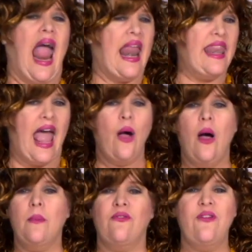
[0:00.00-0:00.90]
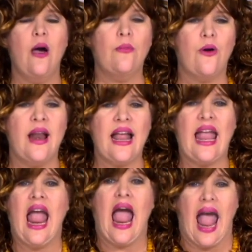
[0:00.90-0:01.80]
and now I'm a film
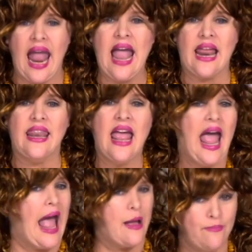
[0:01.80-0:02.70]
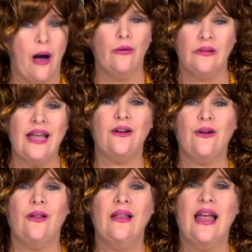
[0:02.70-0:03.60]
critic and a
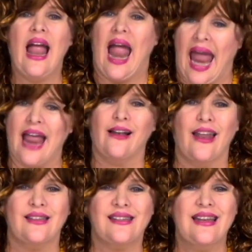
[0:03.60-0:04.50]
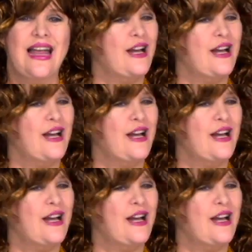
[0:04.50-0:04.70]
political analyst.